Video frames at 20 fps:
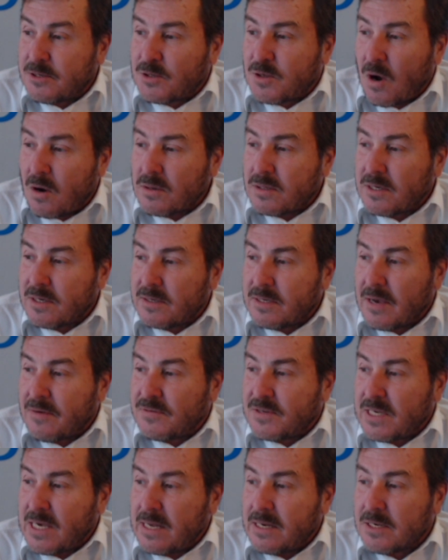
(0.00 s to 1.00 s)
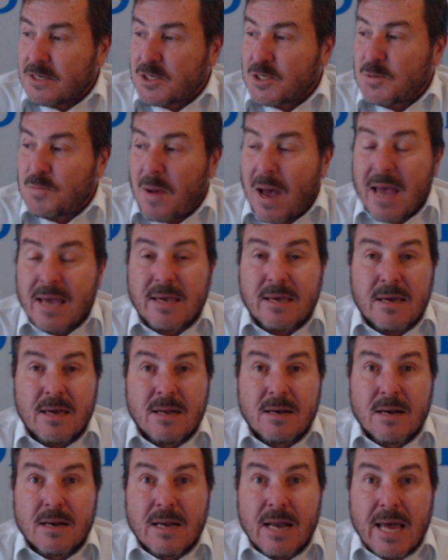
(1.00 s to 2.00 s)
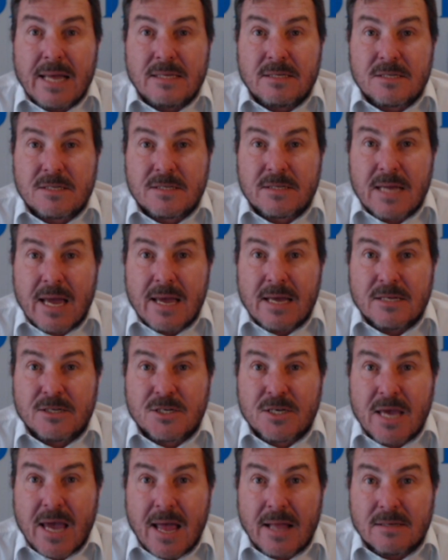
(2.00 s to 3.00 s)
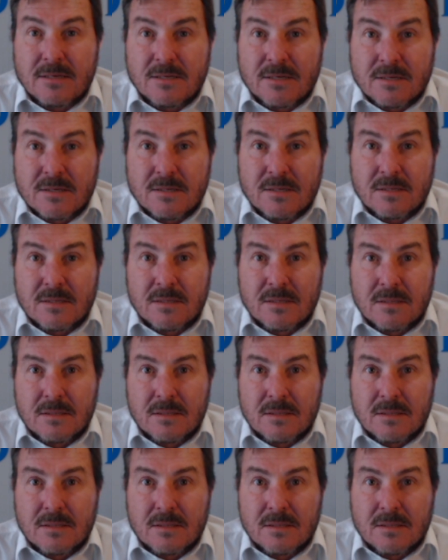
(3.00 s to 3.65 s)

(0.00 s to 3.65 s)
doctors have seen a spike in late-stage cancers.